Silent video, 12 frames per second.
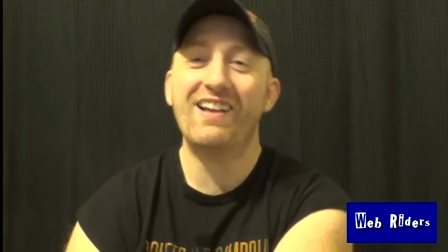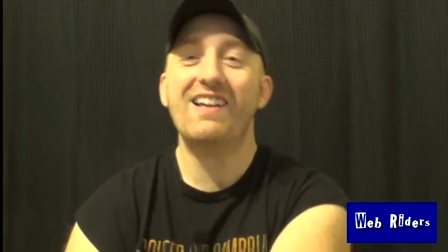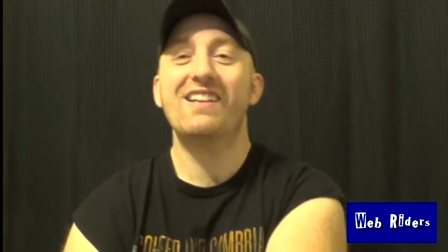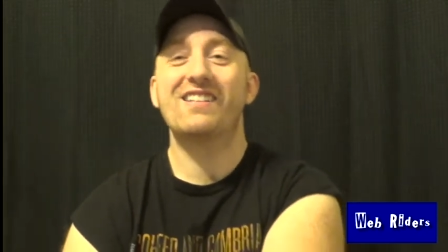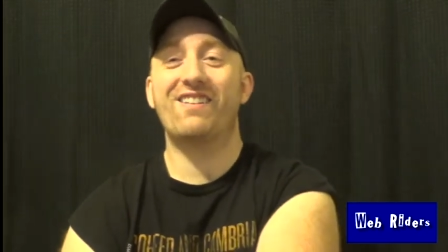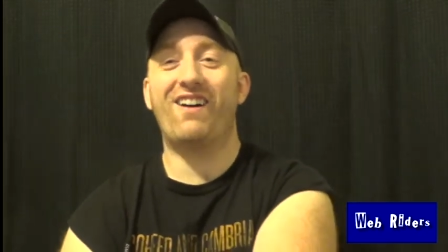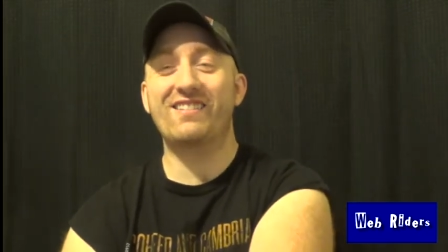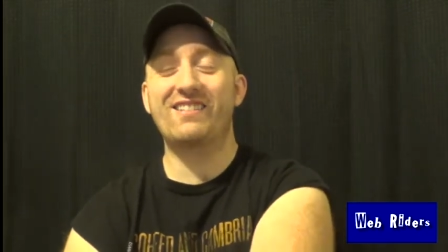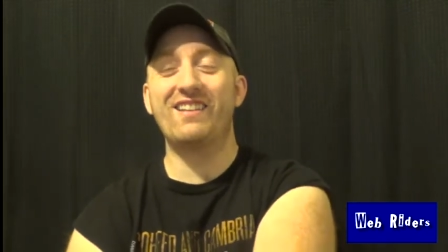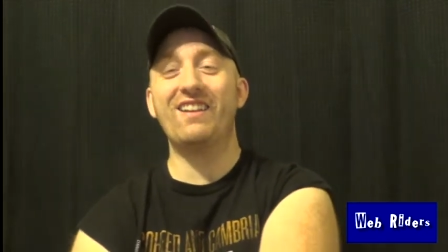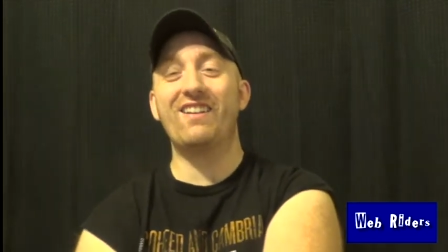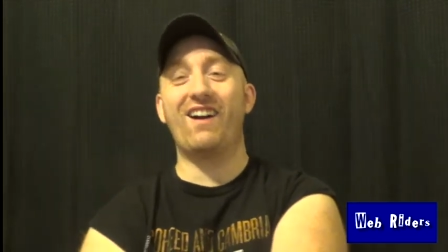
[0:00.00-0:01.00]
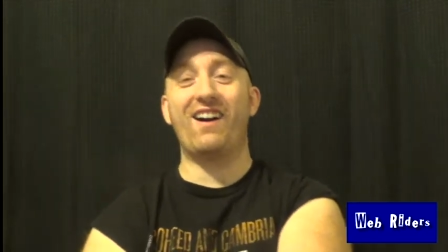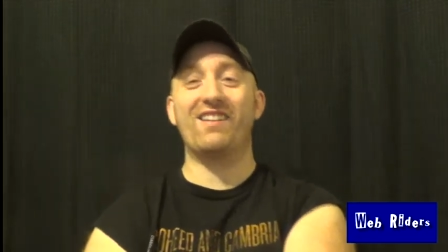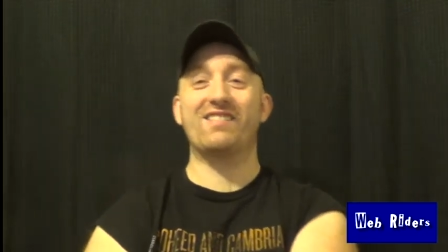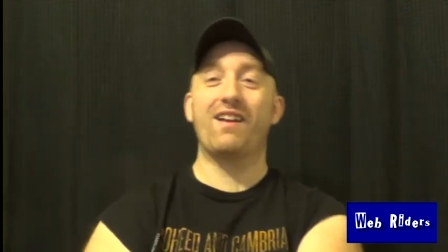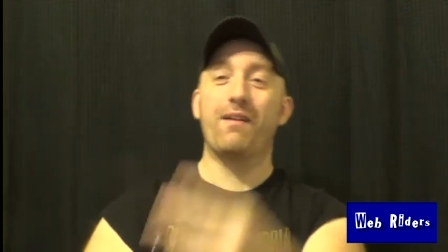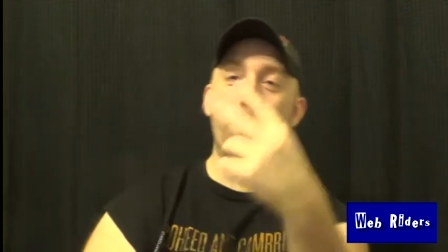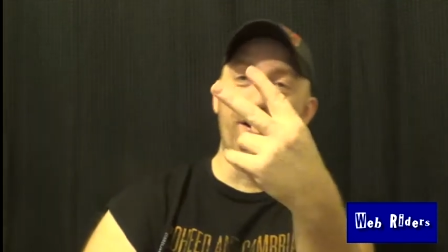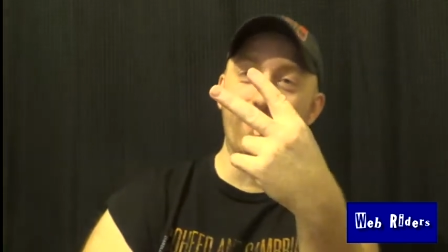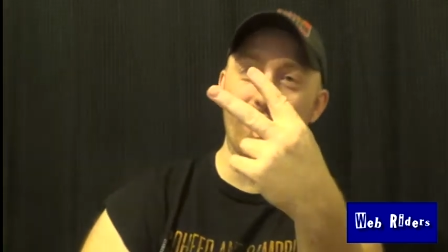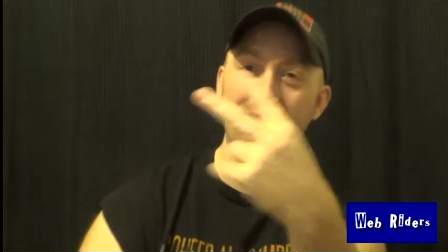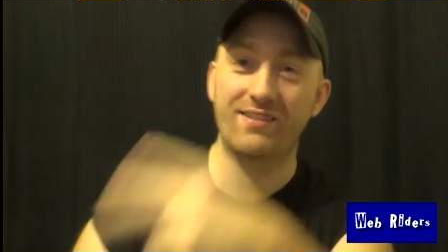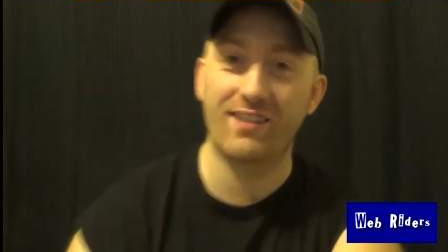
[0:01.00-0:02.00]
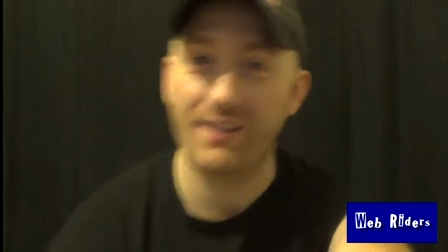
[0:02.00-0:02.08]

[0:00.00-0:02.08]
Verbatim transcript: so I'll see you guys. Peace.